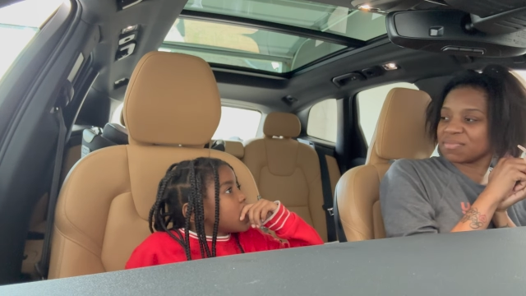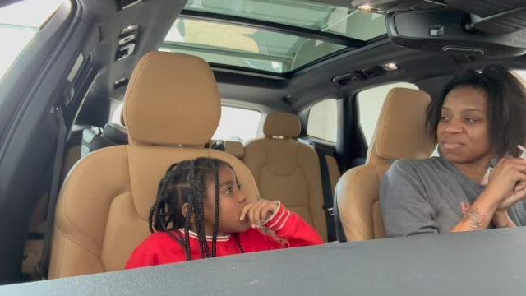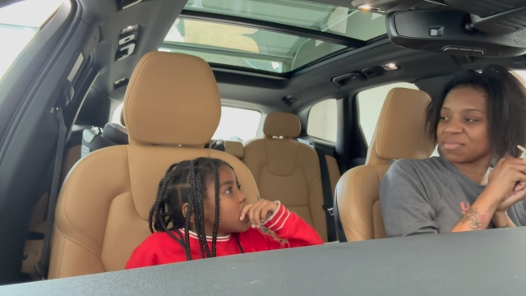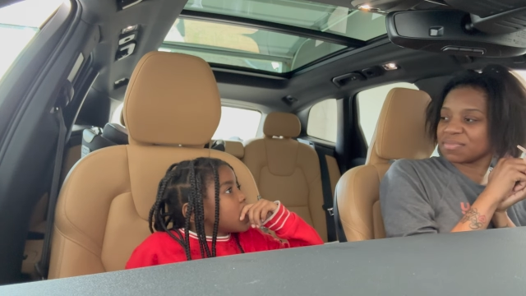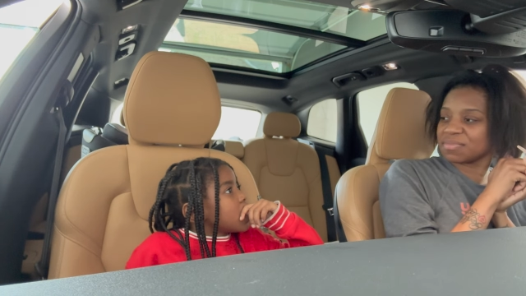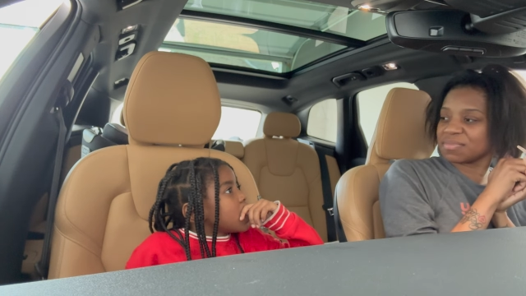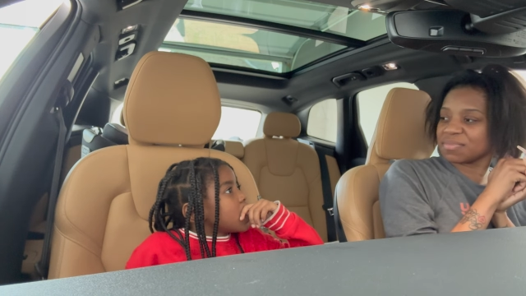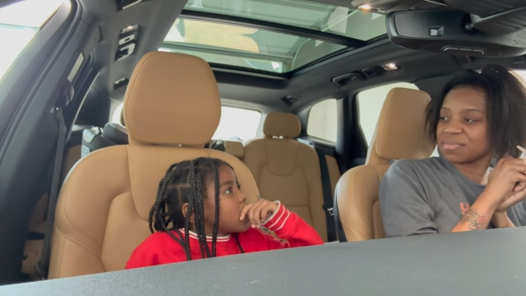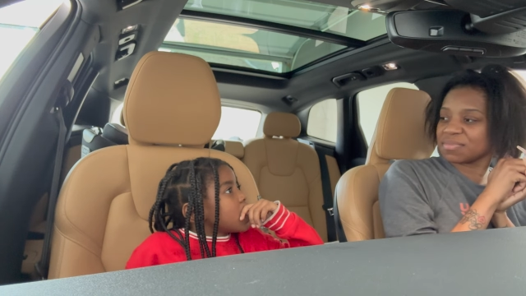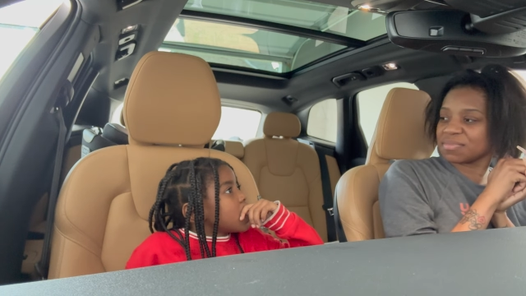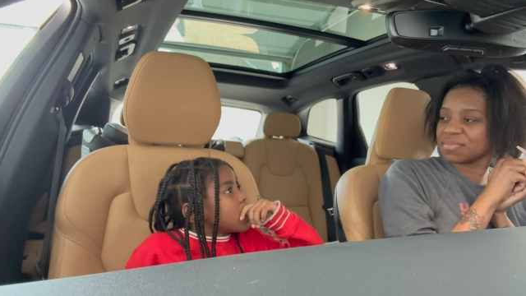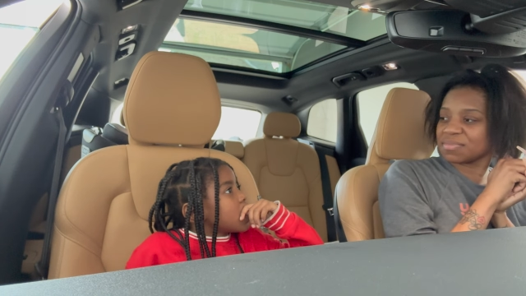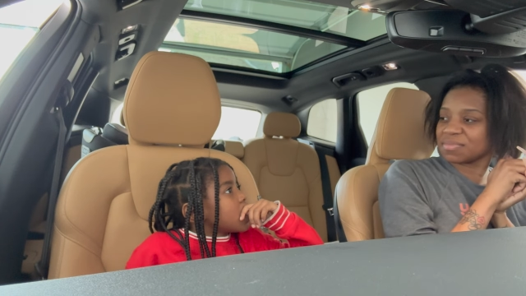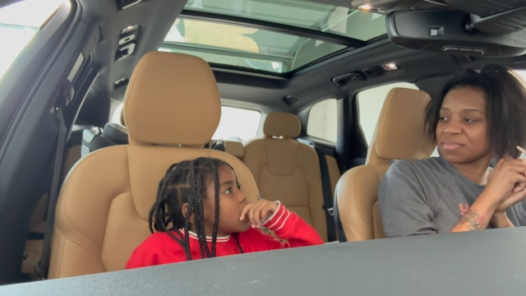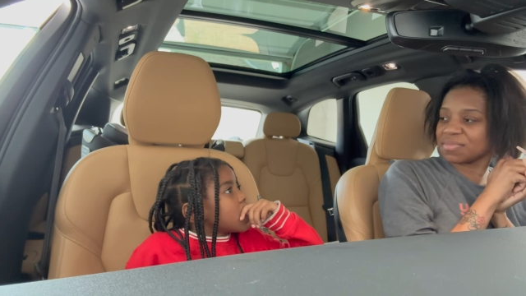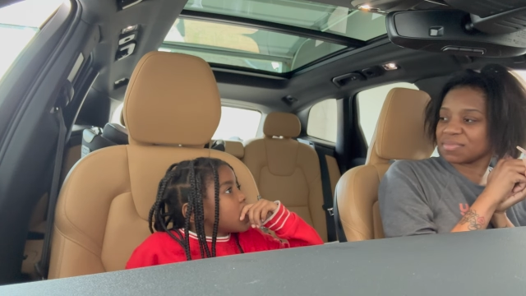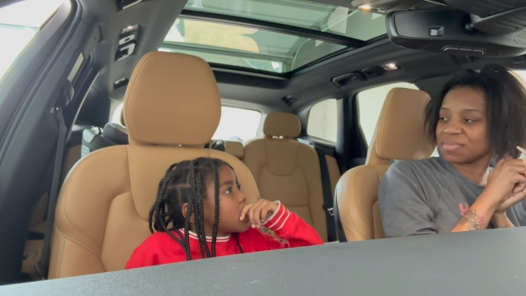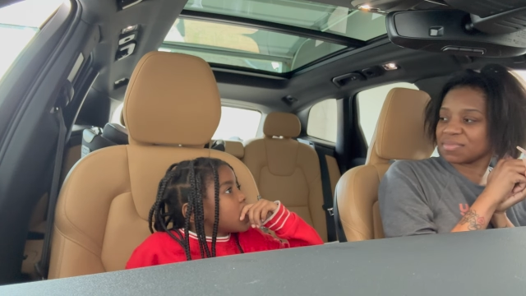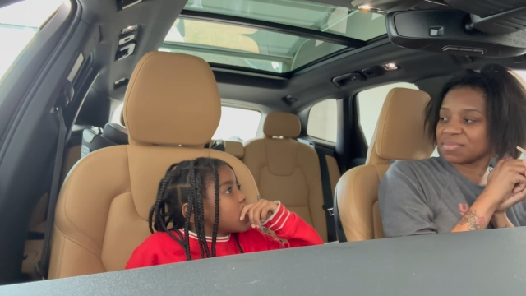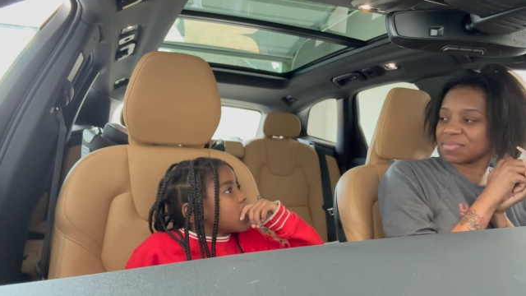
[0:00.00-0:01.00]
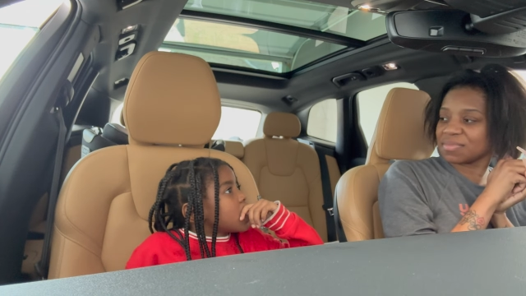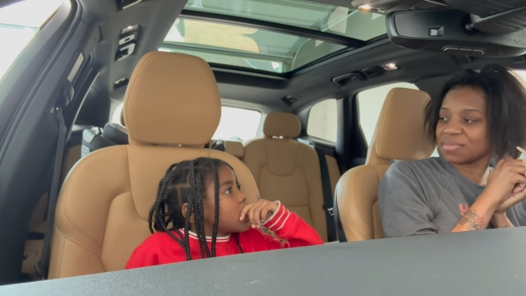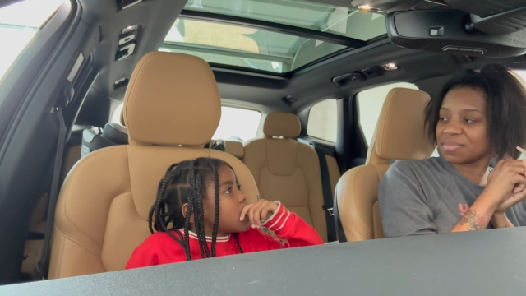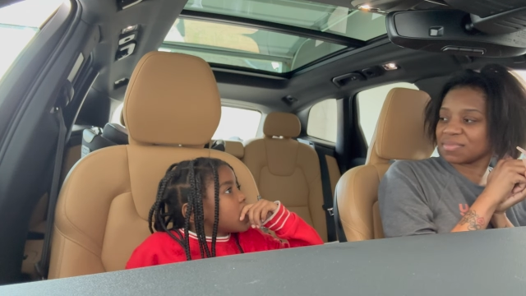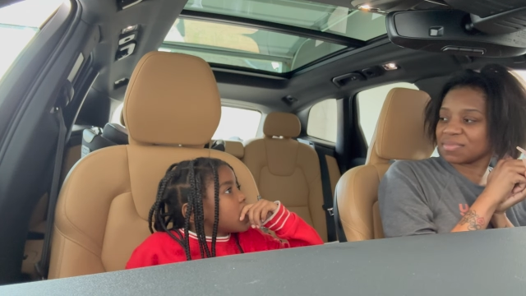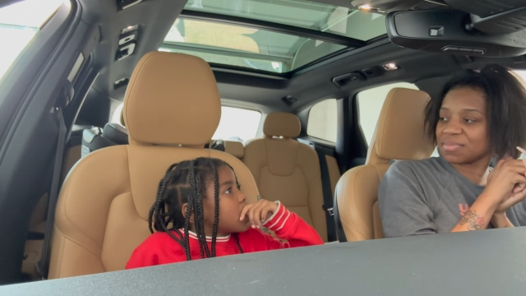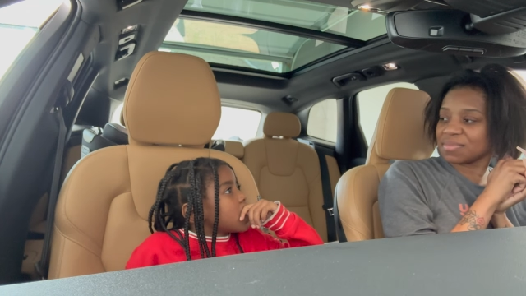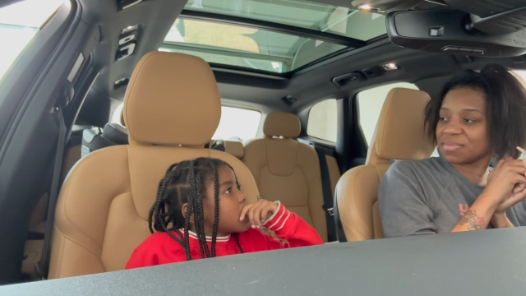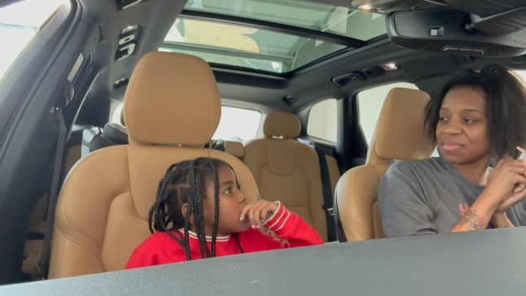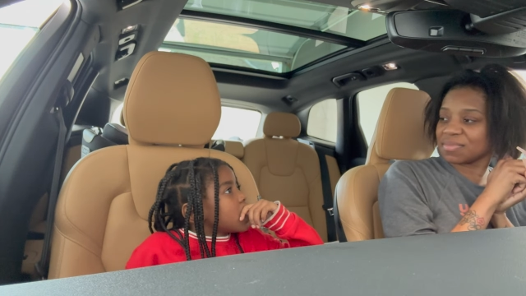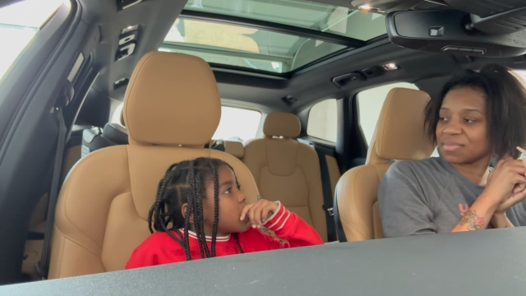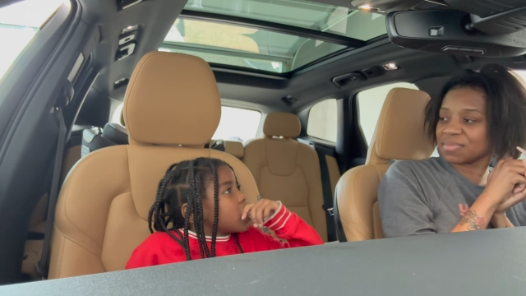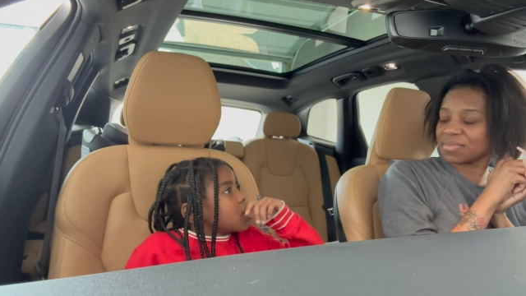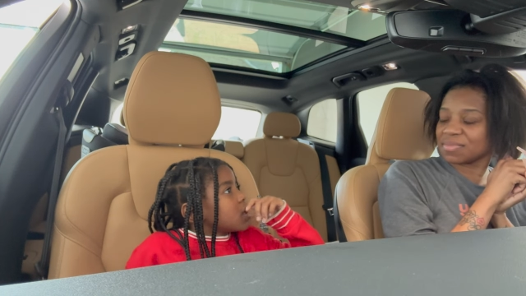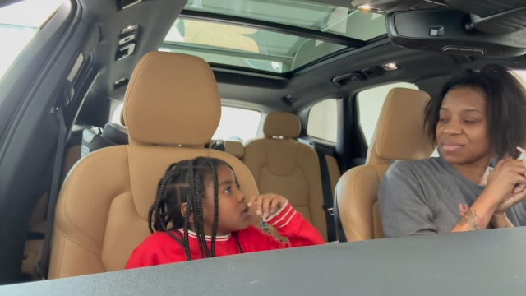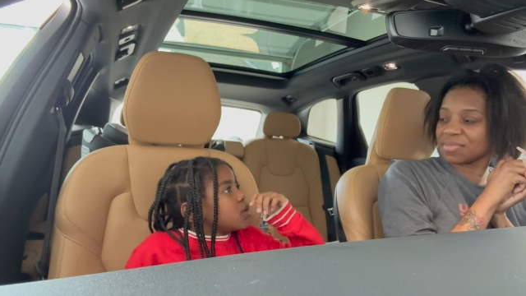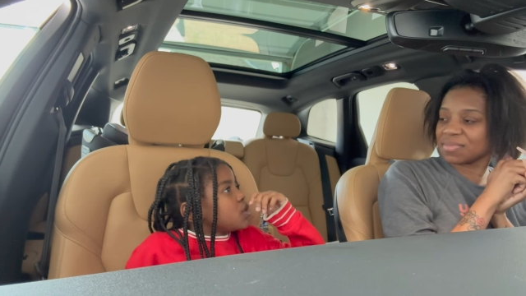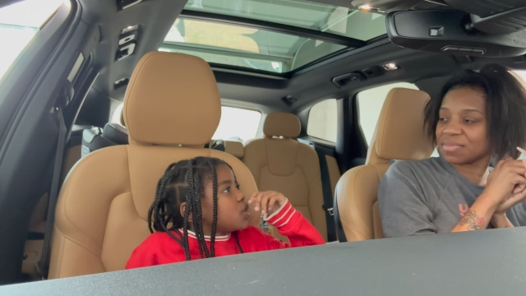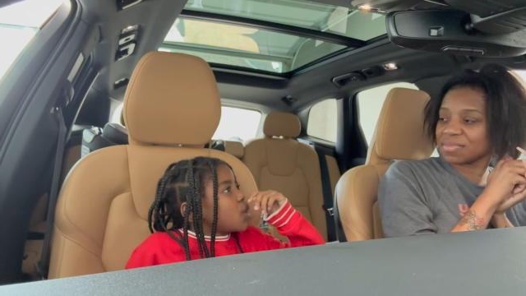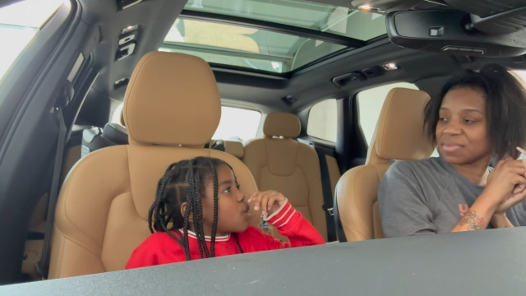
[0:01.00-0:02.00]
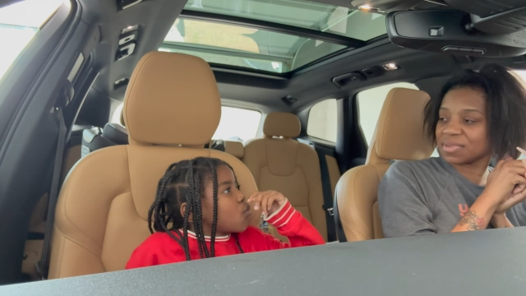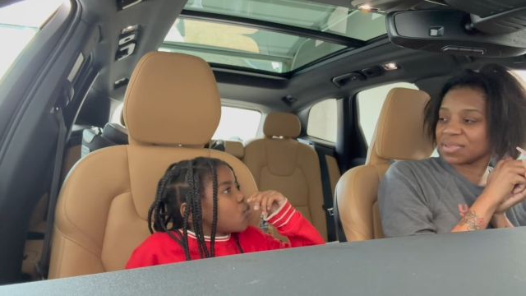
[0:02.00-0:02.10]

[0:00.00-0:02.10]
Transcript: [no speech]